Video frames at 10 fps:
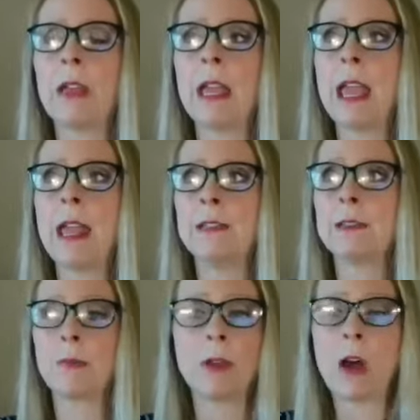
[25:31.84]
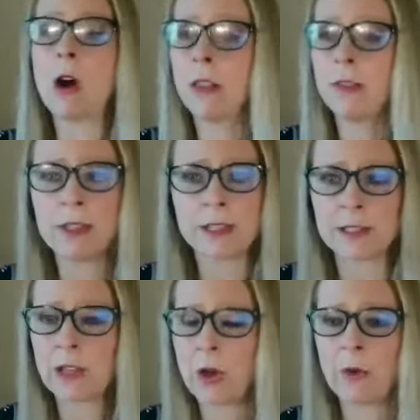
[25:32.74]
and when all of this
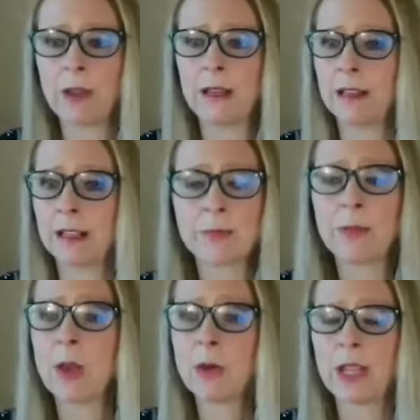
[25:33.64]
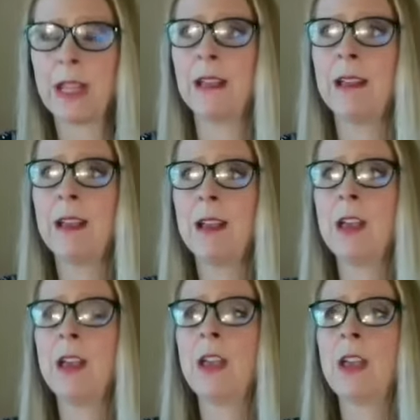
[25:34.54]
is exploding,
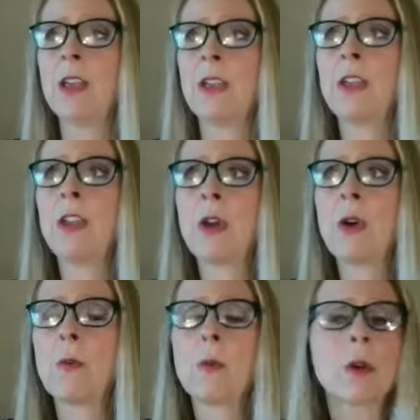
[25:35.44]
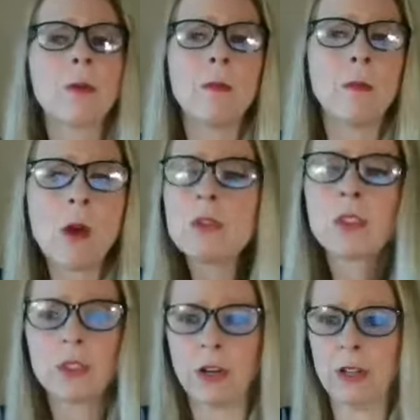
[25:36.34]
we're
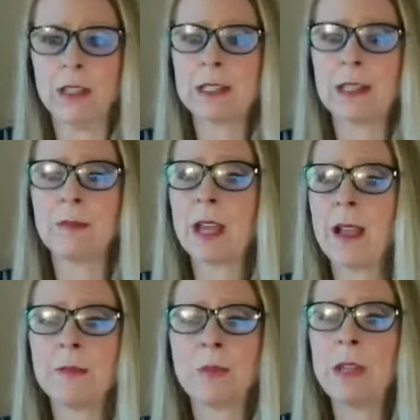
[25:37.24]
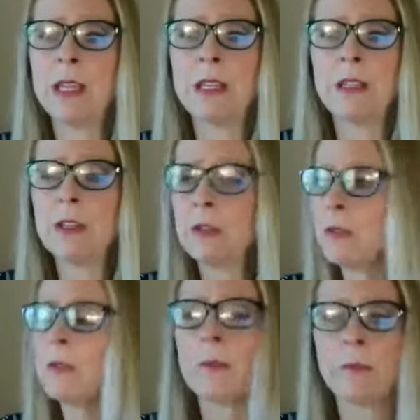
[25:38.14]
emotional, and sometimes we
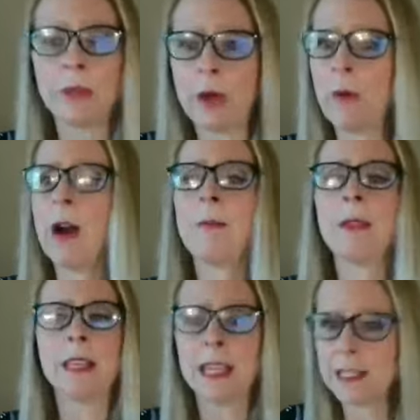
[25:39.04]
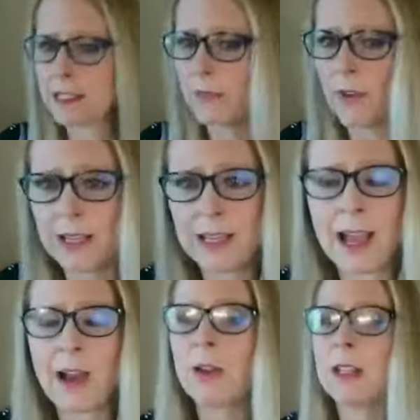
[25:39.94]
do blow up and the kids find
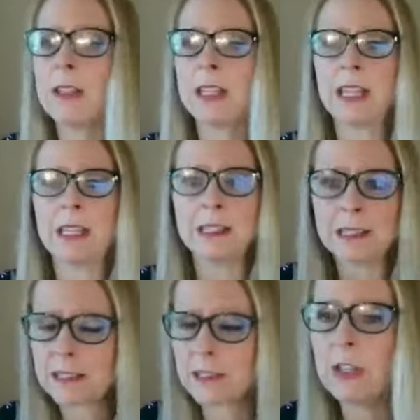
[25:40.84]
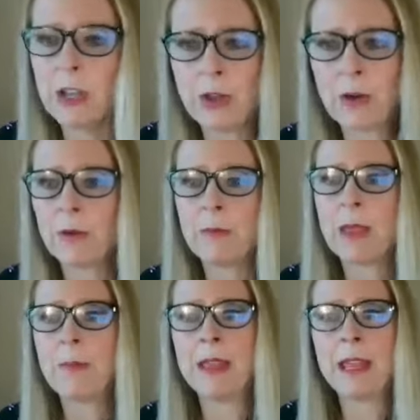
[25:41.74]
out, and the kids,
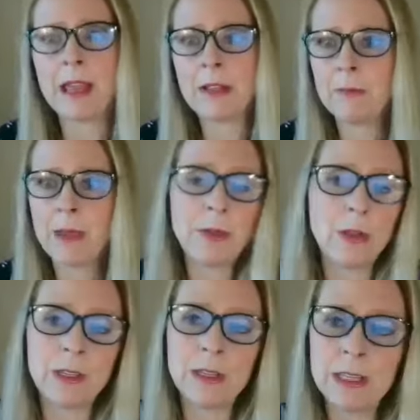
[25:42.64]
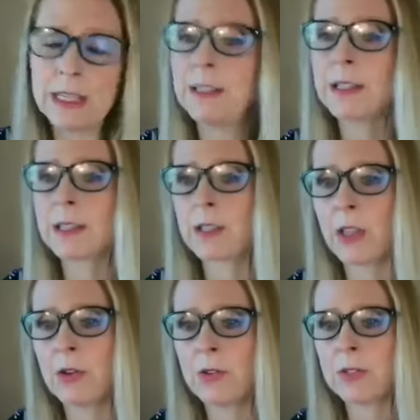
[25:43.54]
maybe you did
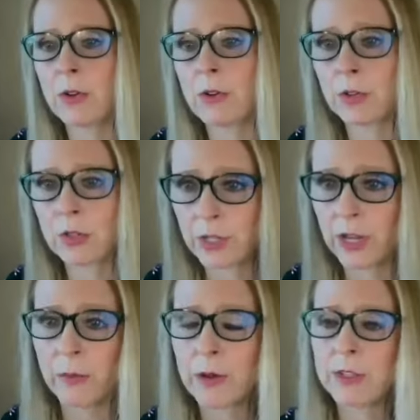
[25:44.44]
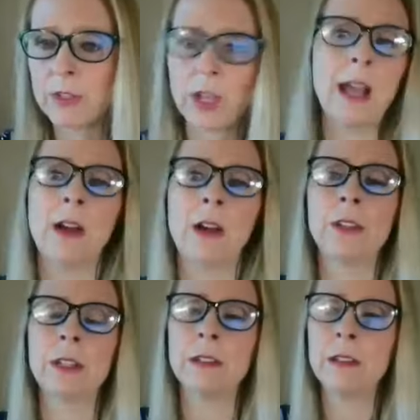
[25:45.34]
disclose and overshare with a child,
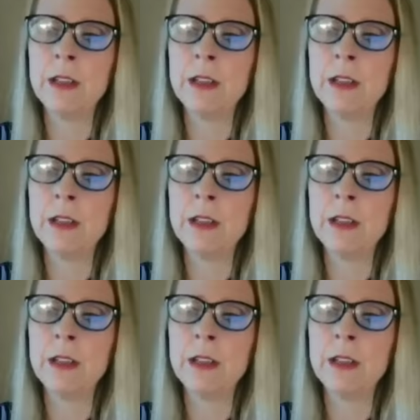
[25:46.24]
and